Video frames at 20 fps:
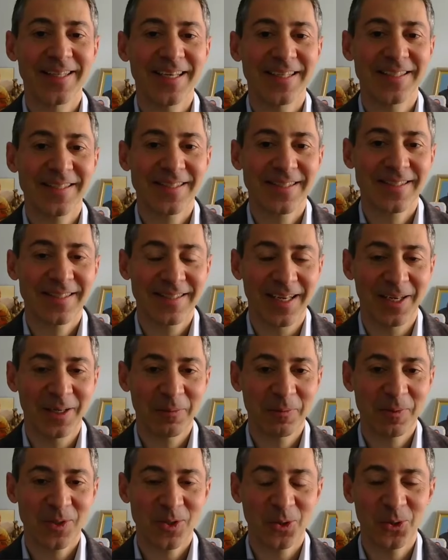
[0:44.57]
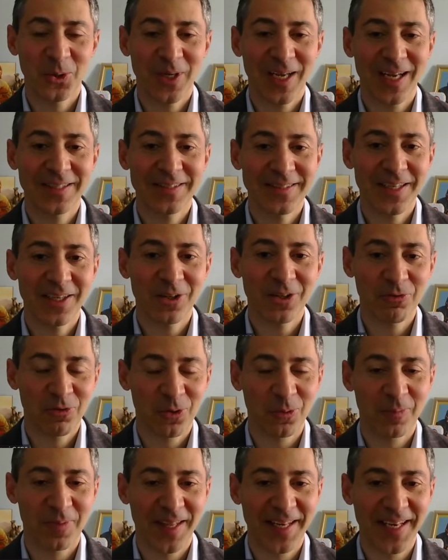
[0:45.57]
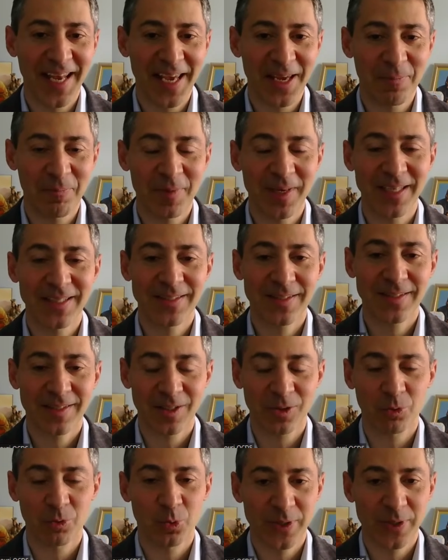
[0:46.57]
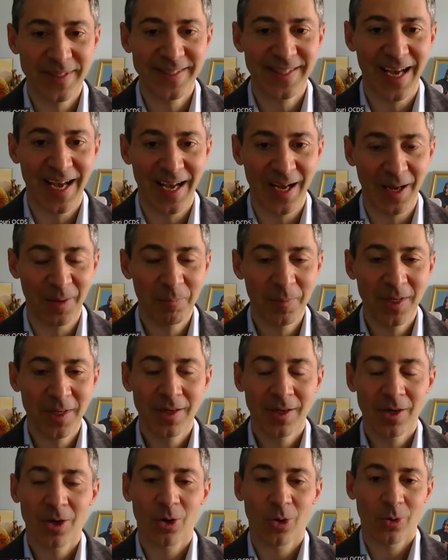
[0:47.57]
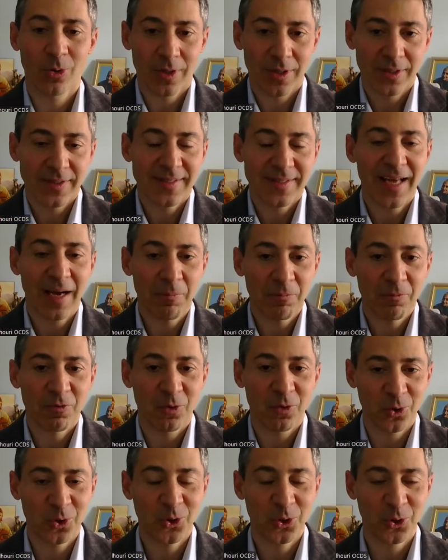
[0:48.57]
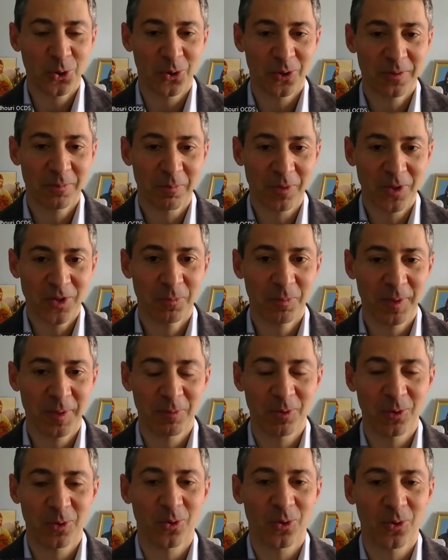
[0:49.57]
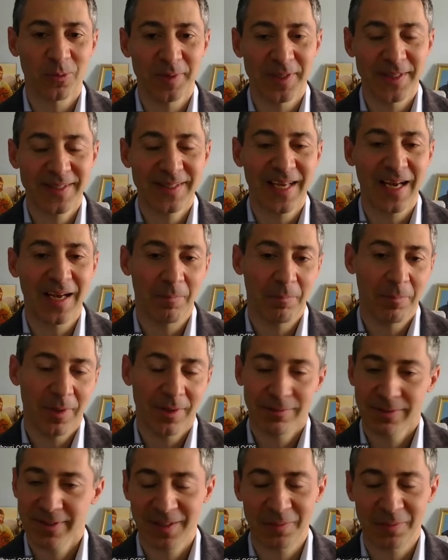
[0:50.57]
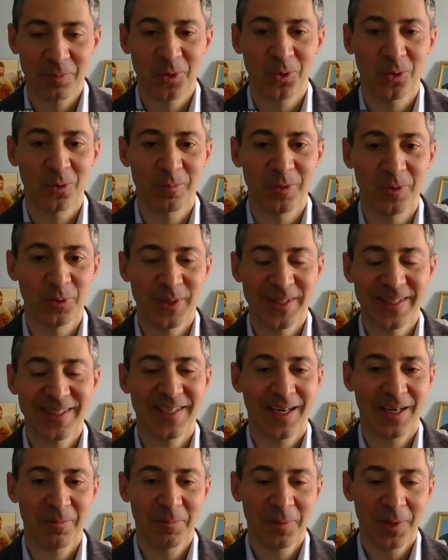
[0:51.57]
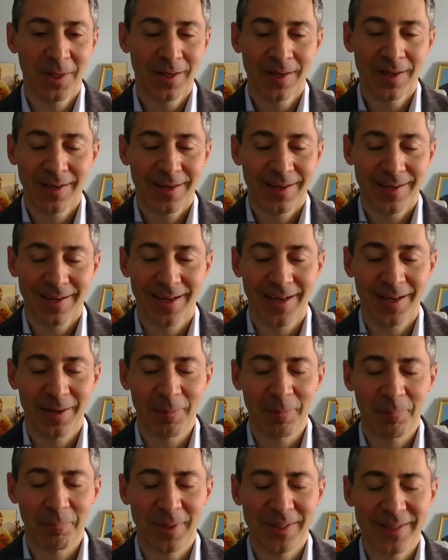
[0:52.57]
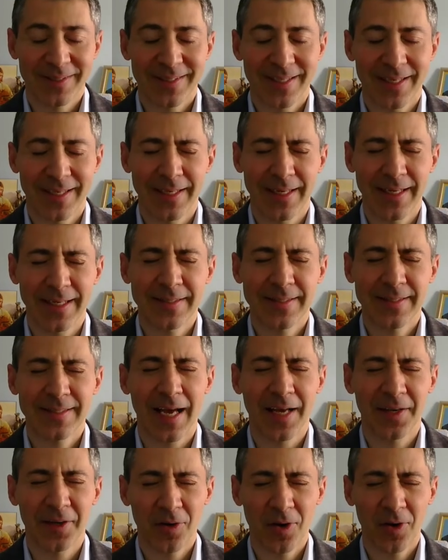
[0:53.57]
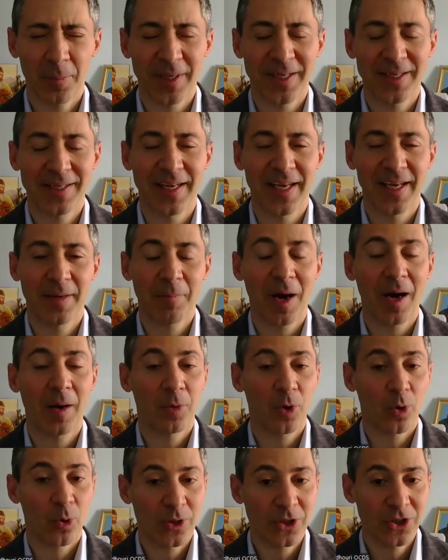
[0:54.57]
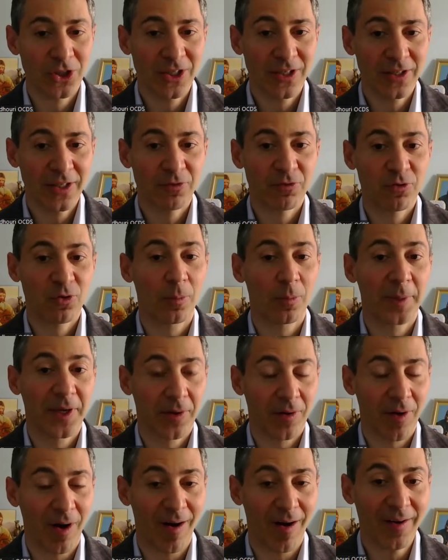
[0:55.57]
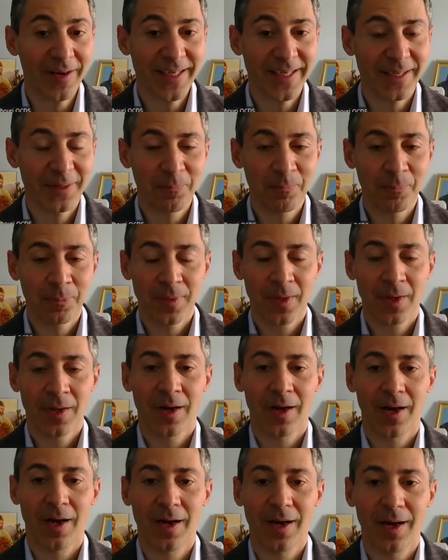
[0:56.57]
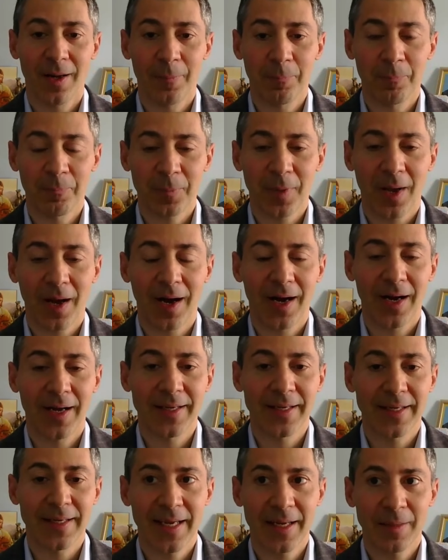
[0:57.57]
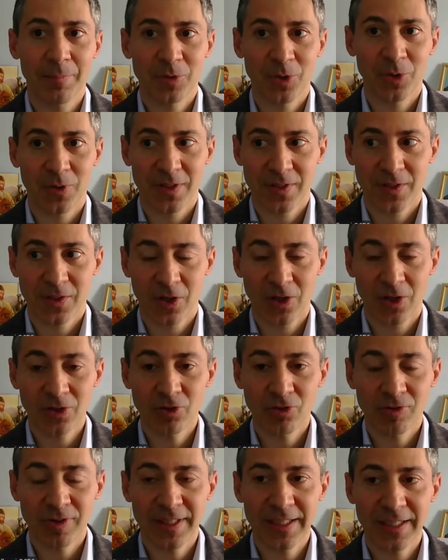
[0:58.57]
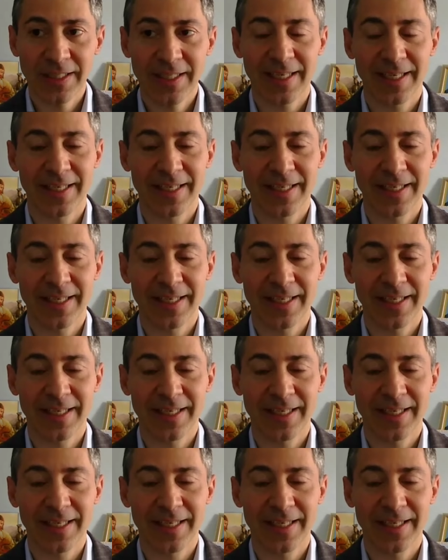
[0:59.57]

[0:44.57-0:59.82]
yes, uh, so you can tell from the name is uh, Wissam or Sam for short. Most people call me Sam, but some call me Wissam. Uh, but uh, it's an Arabic name. I'm originally from Iraq, um, I came to this country